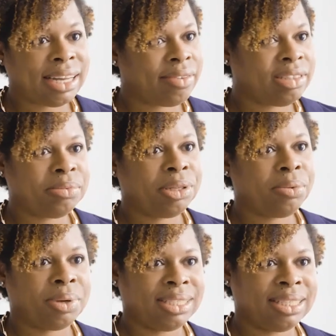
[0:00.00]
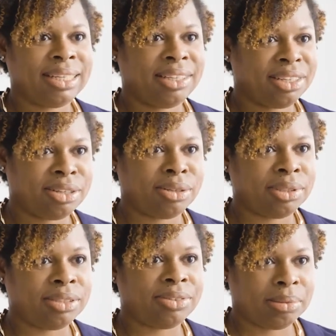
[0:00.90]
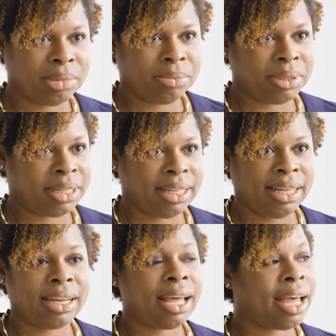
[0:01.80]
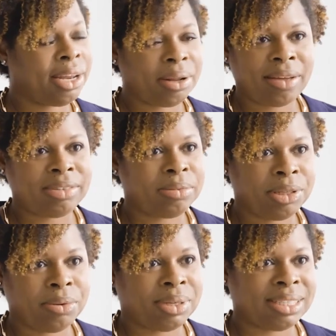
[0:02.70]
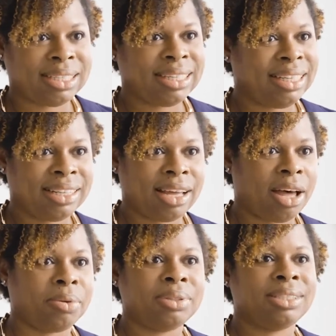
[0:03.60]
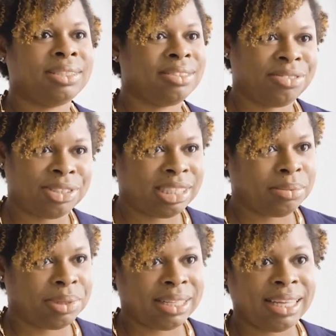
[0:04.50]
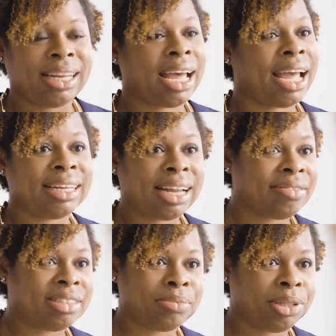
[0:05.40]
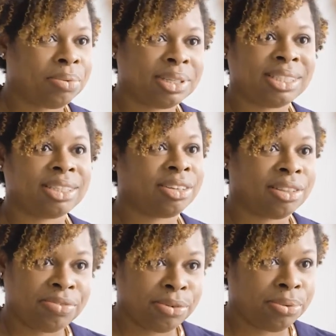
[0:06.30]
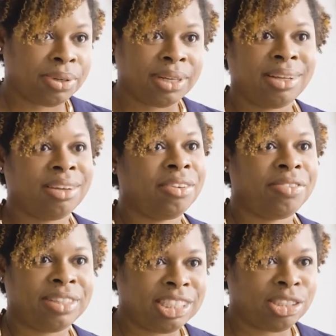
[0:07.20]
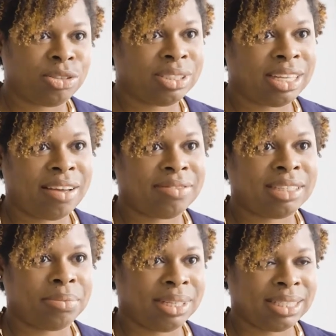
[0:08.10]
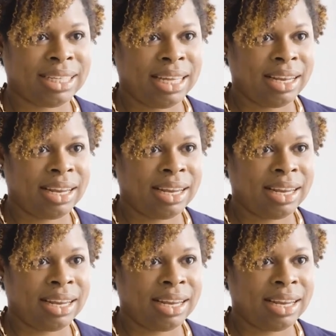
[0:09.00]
have to be the one to clean the clothes for them to be clean. I didn't have to be the one to clean the house for it to be clean. I didn't have to be the one to cook the food for the children to have something to eat.